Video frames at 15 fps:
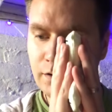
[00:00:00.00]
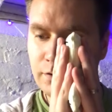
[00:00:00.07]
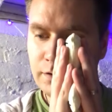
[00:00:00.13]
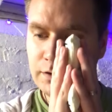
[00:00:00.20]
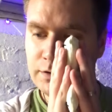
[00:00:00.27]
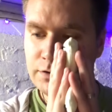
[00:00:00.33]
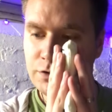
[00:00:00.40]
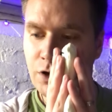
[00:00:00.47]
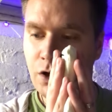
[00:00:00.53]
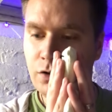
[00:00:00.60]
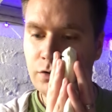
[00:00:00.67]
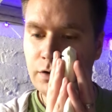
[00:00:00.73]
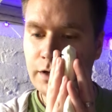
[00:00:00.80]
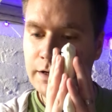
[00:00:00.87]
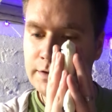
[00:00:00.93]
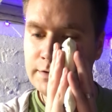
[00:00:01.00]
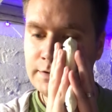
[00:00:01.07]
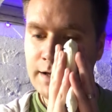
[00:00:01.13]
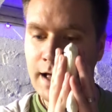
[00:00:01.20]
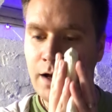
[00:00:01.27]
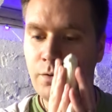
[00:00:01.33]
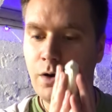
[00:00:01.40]
This doll is
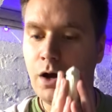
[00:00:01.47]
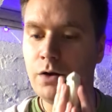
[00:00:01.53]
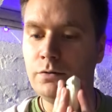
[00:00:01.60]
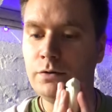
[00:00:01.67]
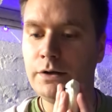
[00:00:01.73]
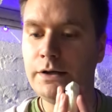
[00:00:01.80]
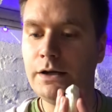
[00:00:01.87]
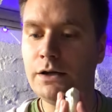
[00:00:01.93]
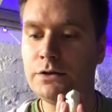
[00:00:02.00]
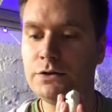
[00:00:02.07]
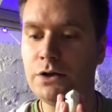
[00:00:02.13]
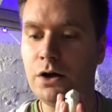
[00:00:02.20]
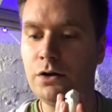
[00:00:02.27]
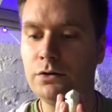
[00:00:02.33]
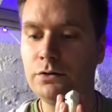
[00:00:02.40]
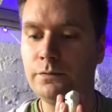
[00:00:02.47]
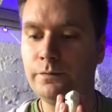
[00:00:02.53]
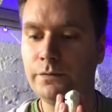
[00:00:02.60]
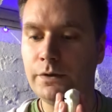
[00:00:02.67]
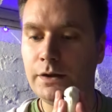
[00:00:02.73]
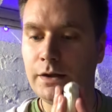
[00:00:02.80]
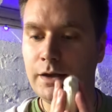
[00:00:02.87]
now only a doll.
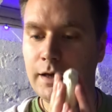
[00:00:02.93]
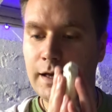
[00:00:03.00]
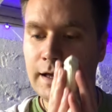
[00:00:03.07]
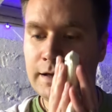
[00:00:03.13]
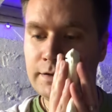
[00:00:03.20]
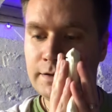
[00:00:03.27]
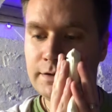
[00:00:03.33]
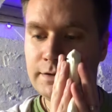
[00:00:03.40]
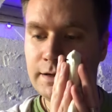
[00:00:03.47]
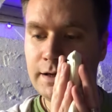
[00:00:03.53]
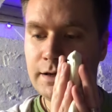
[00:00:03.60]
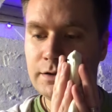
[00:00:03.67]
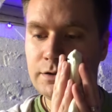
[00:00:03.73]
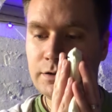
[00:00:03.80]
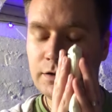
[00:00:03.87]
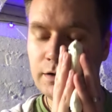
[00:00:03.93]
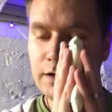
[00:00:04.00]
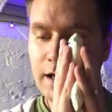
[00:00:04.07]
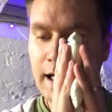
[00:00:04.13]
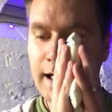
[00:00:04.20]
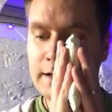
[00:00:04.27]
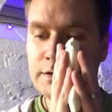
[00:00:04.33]
It is it
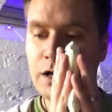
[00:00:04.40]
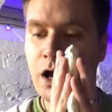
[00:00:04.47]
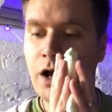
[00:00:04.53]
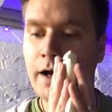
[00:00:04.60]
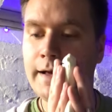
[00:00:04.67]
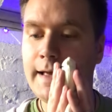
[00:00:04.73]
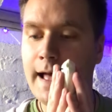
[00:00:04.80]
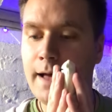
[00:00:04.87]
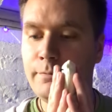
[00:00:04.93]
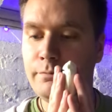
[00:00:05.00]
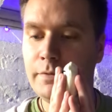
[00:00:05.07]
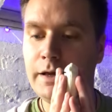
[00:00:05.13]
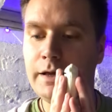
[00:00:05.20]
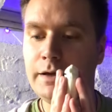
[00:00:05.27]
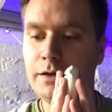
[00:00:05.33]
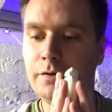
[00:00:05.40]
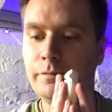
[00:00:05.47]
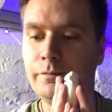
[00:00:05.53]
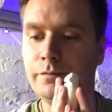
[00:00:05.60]
and I am me.